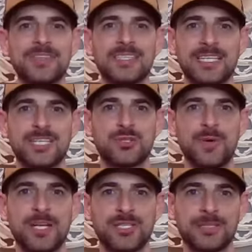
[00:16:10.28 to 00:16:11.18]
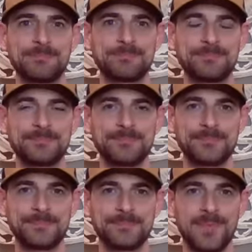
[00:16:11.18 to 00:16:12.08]
of the situation.
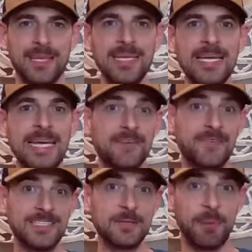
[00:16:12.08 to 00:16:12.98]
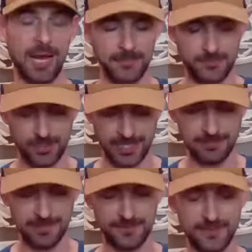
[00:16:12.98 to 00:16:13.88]
If it's a pipe
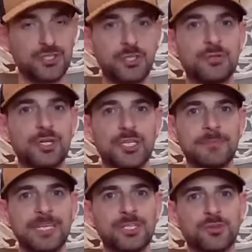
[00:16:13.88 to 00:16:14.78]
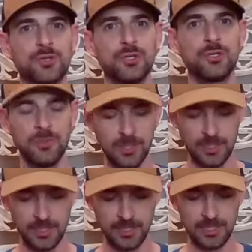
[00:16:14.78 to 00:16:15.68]
dream, if it's too good to be true,
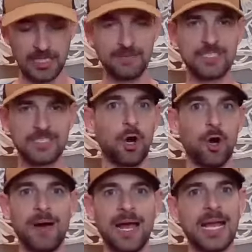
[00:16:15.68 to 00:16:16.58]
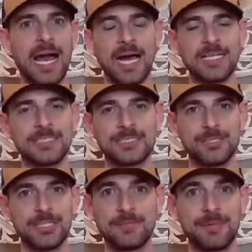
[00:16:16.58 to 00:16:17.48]
if it's a, oh my gosh,
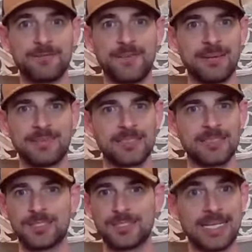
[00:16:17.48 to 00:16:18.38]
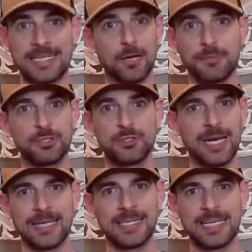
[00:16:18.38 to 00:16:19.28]
you need to make $5,000, I can help you do
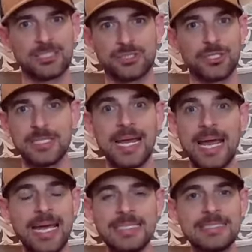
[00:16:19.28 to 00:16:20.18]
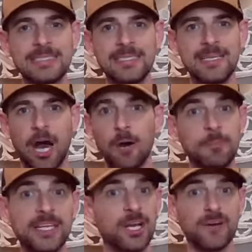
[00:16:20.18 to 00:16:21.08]
that in the next 30 days. I'll
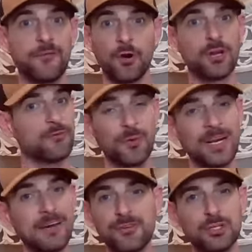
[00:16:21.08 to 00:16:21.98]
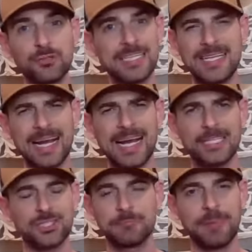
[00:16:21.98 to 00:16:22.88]
be there for you for whatever you need. I
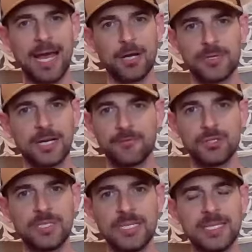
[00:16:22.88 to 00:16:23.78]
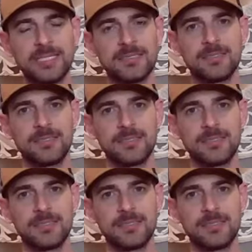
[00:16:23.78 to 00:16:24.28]
got your back whenever you need it.